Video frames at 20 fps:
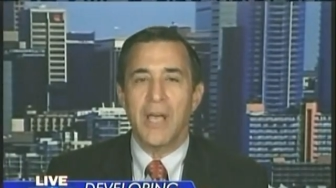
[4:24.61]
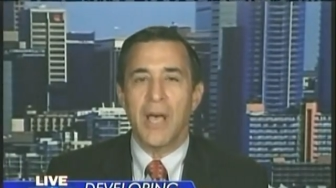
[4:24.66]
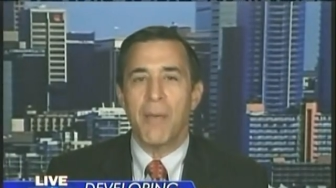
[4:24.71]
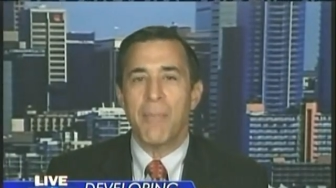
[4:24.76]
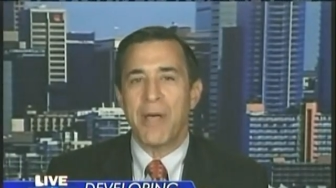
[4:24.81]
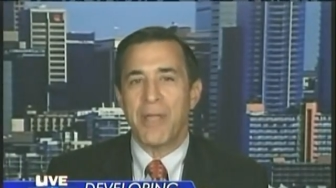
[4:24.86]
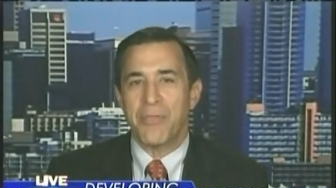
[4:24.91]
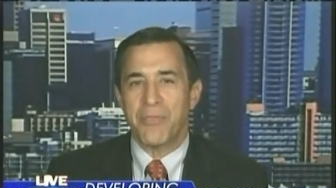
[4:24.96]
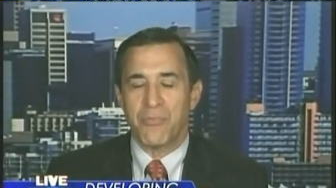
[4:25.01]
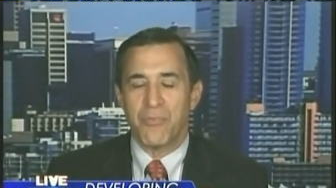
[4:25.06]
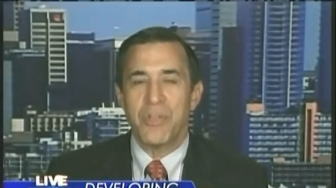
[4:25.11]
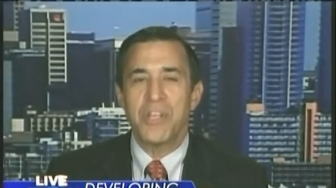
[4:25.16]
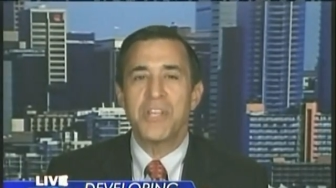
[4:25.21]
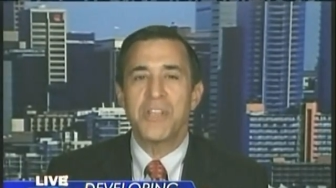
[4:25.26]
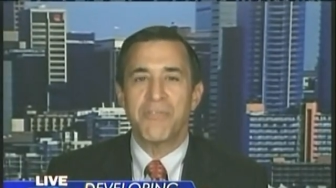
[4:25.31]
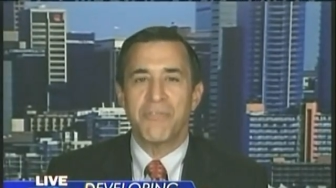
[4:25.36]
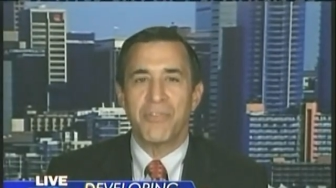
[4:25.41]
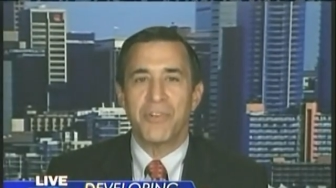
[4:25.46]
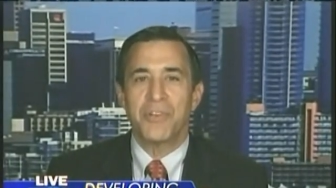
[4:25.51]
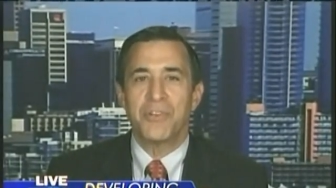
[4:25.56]
about 3
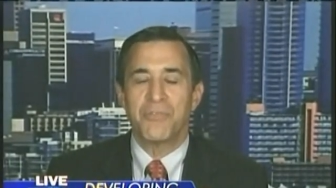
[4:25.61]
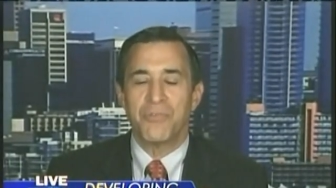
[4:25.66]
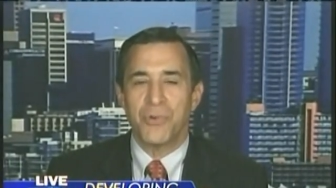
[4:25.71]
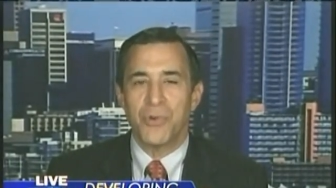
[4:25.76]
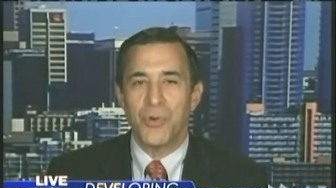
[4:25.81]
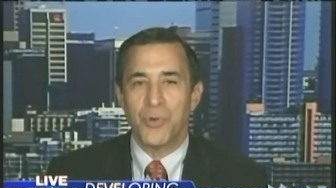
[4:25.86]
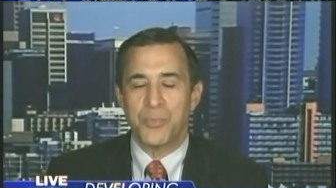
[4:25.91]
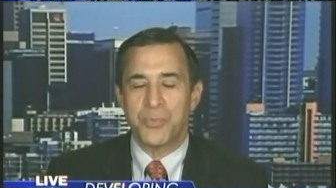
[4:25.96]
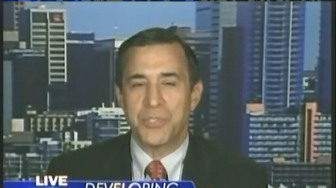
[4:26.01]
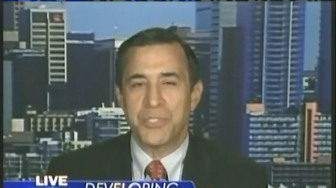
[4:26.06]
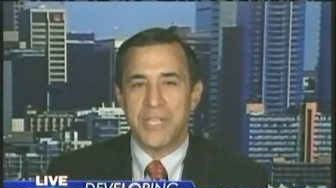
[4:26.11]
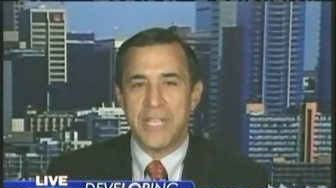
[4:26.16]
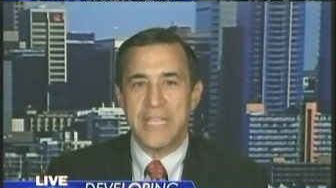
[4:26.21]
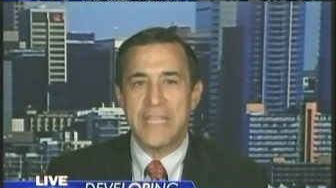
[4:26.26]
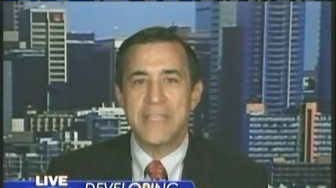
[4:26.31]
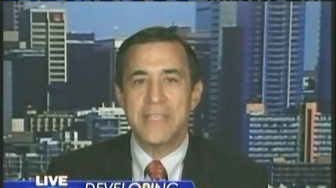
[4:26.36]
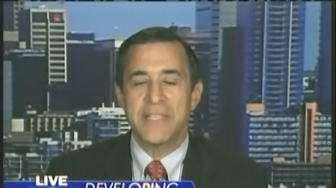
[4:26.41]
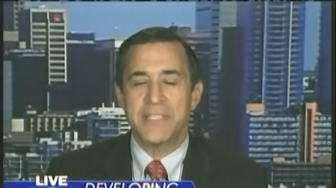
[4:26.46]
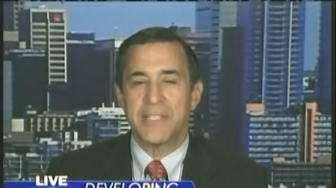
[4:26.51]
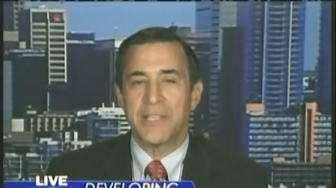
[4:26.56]
different groups
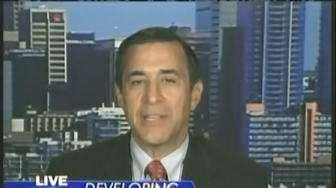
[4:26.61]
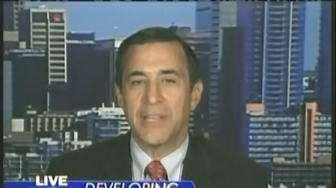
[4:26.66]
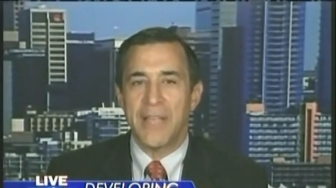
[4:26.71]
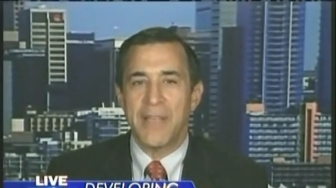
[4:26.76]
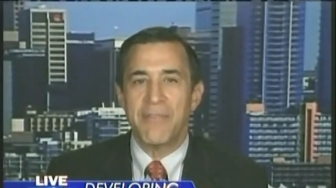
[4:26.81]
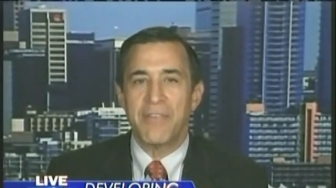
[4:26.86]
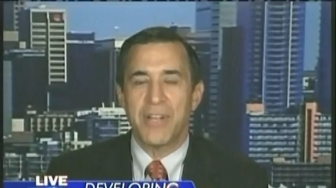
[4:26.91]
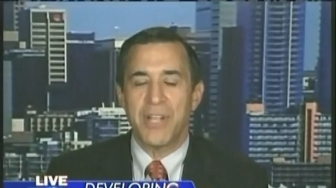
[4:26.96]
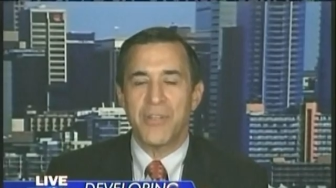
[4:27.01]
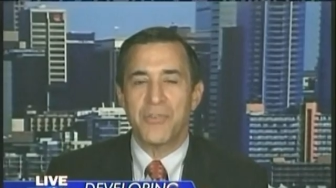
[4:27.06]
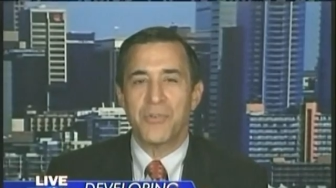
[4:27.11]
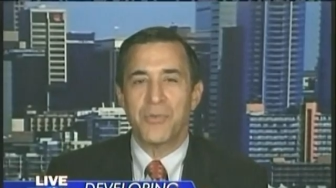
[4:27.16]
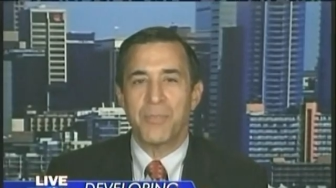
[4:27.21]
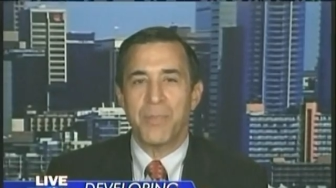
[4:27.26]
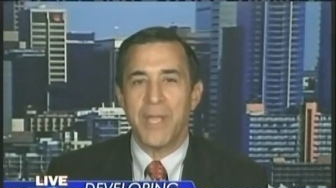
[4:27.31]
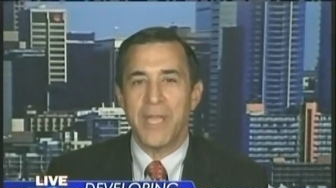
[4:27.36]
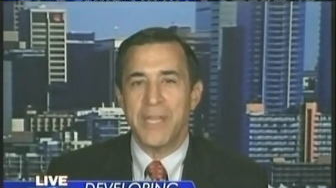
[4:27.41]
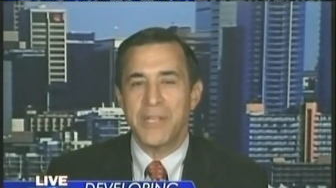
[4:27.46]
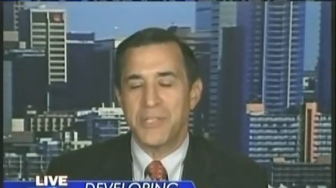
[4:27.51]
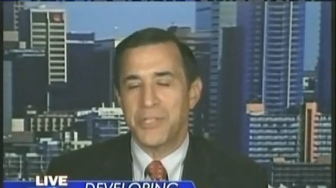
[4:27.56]
in this
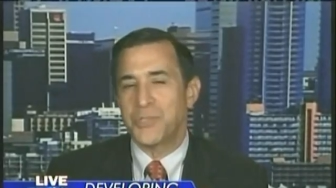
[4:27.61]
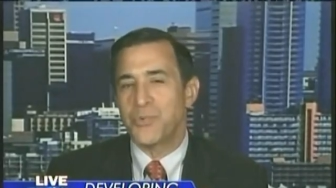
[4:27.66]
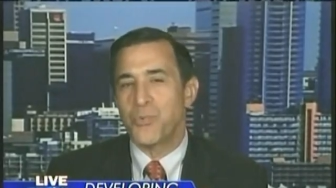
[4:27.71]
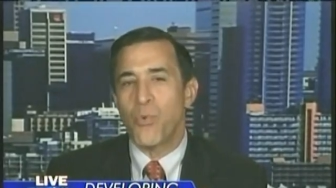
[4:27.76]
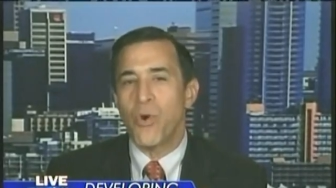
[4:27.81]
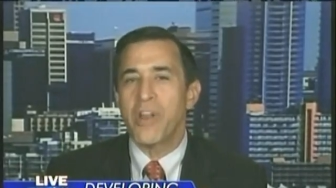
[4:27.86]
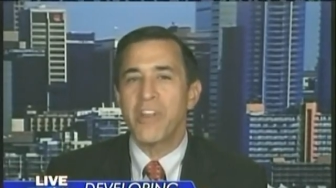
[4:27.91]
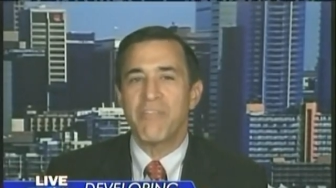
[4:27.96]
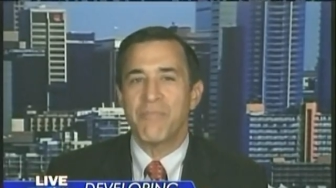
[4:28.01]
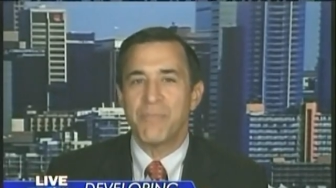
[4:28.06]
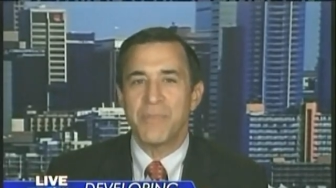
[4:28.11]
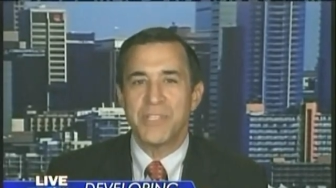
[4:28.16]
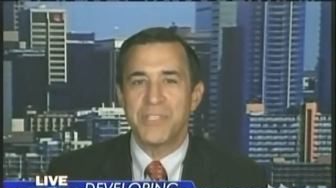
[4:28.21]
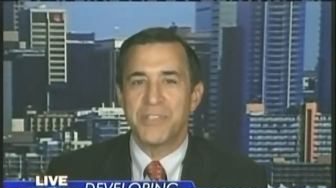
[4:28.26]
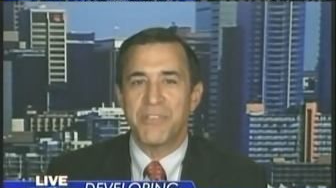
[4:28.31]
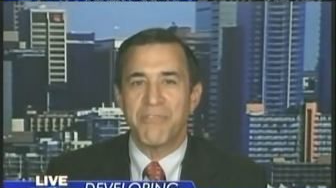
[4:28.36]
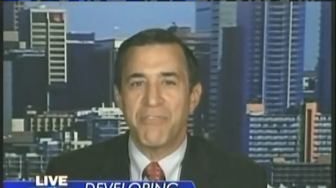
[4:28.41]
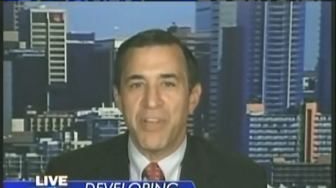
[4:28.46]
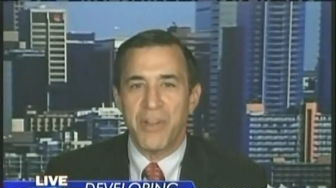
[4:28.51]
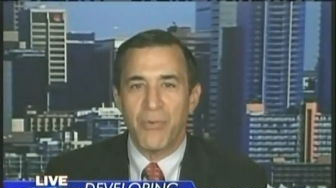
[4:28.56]
1,100 pages. One of them
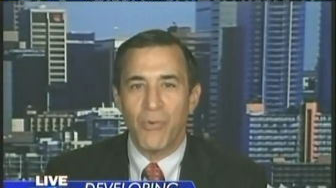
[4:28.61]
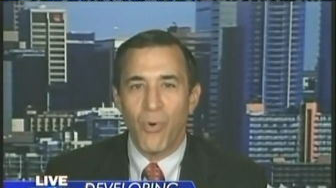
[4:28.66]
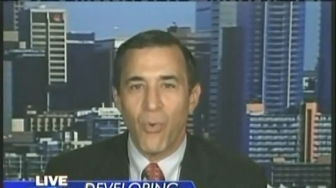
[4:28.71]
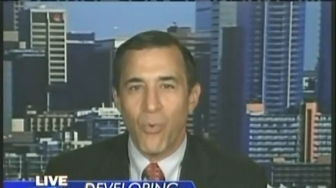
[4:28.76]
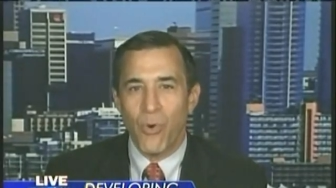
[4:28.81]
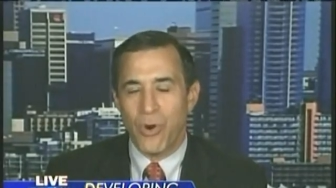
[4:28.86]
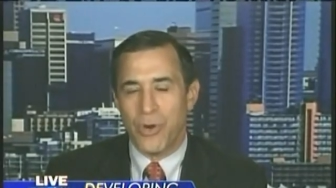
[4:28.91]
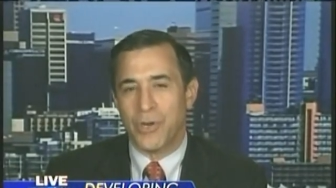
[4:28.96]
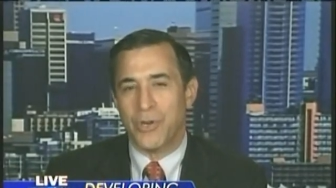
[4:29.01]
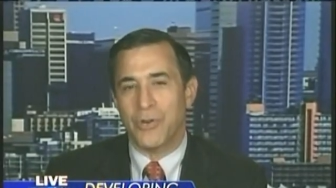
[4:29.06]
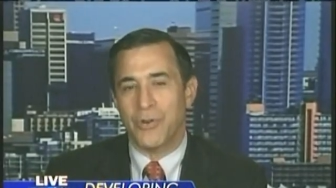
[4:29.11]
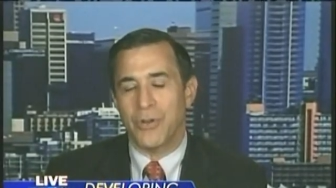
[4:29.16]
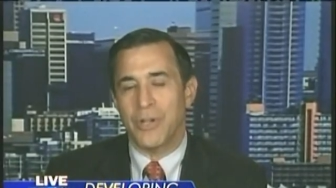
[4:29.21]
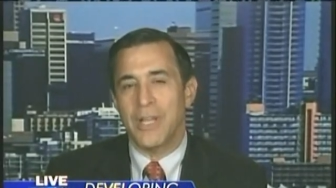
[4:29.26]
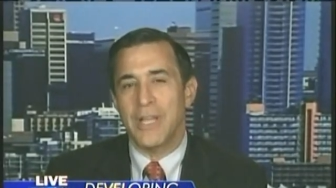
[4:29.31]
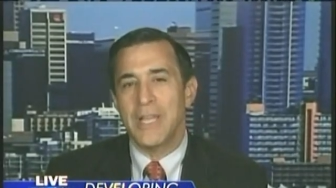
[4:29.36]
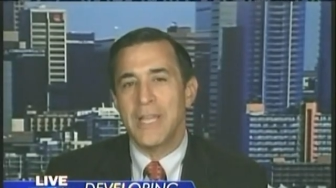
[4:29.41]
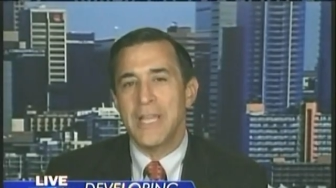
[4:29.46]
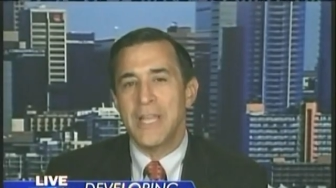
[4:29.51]
is the federal worker.